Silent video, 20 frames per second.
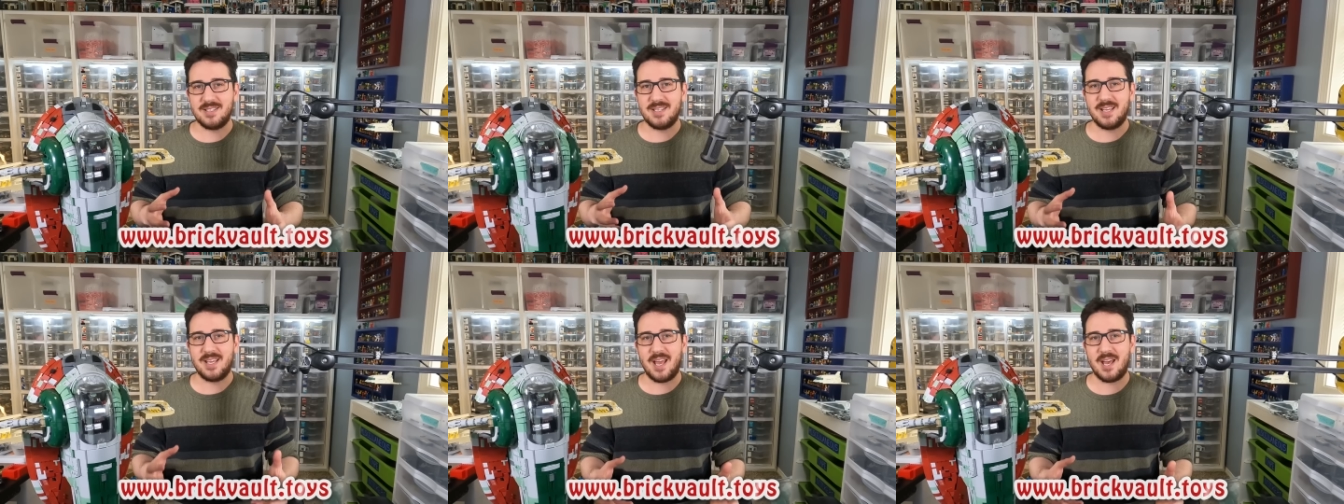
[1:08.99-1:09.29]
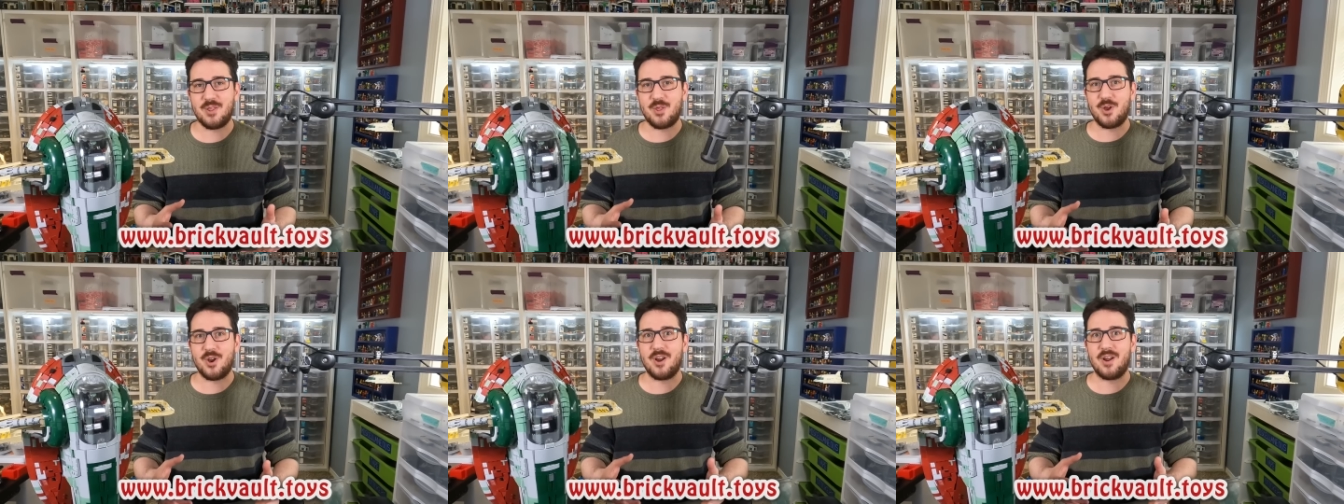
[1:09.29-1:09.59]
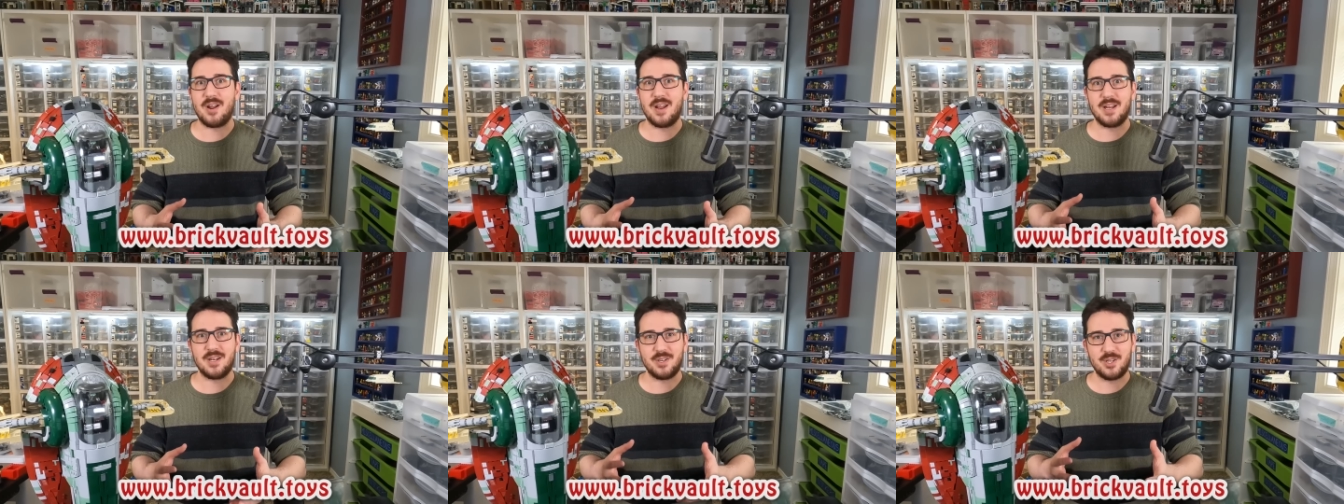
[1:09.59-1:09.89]

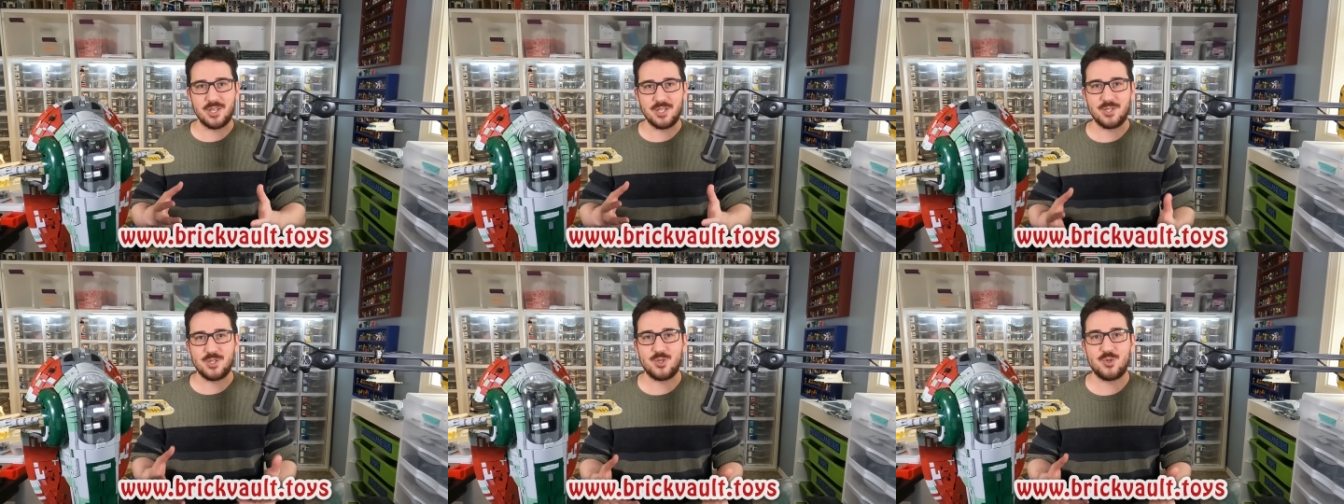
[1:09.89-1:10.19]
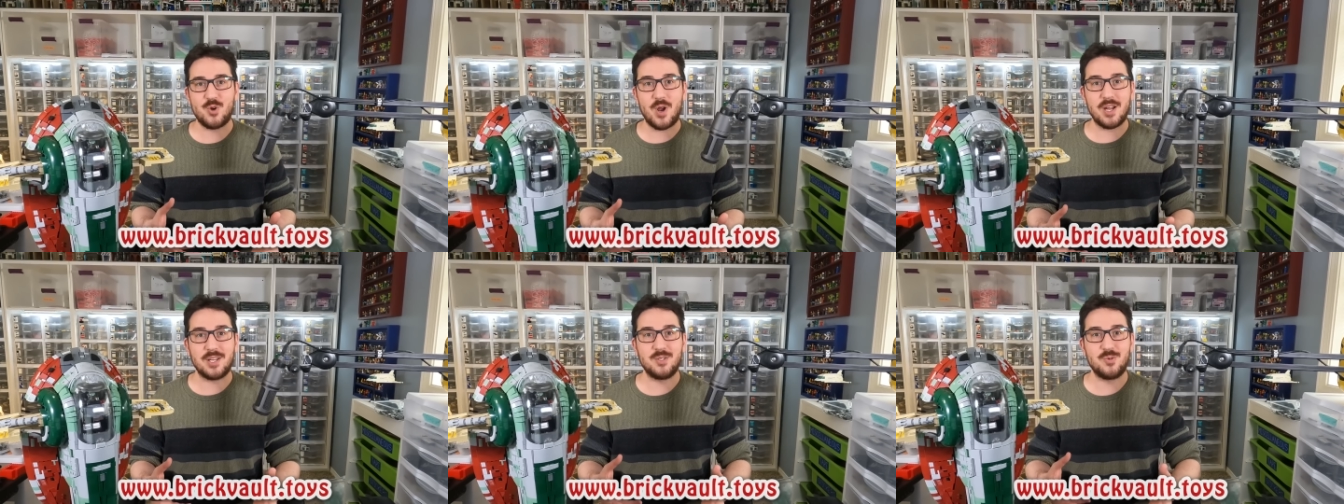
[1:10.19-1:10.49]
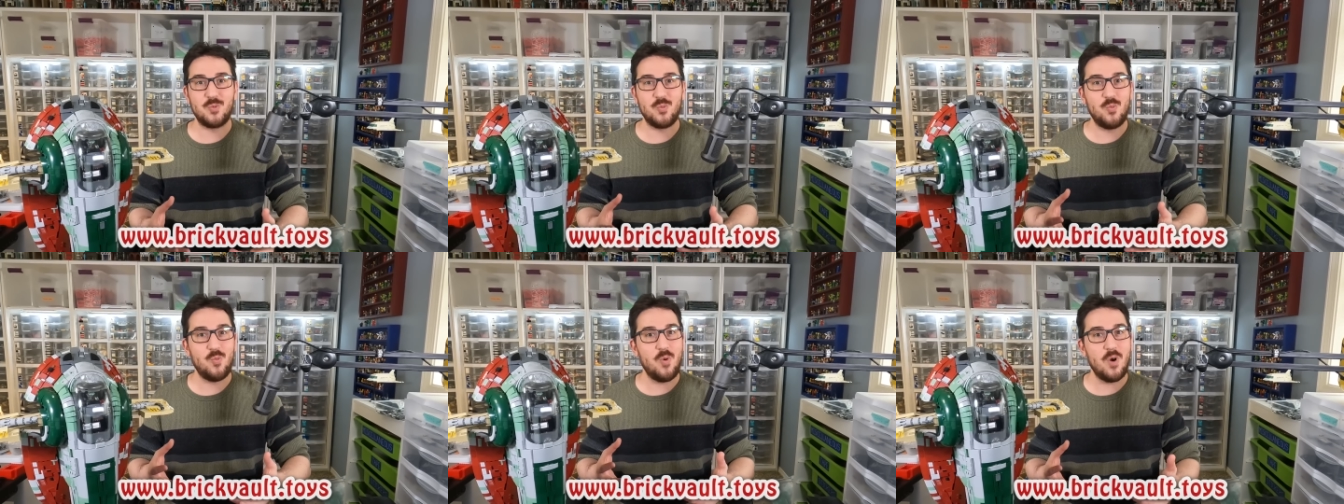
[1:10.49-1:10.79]
together and
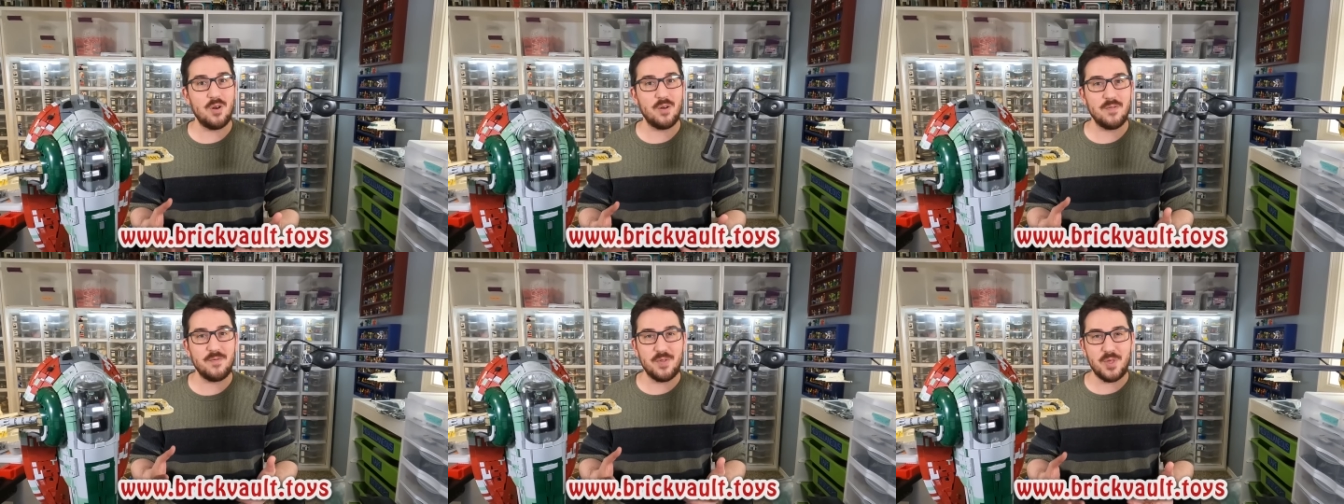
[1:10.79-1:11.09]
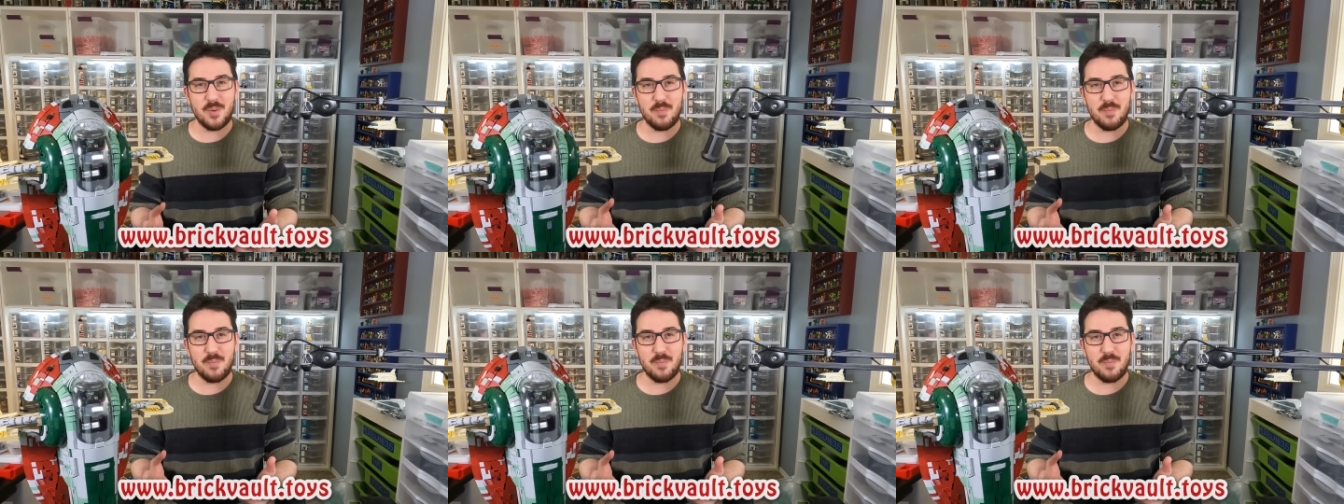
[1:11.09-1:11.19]
construct one of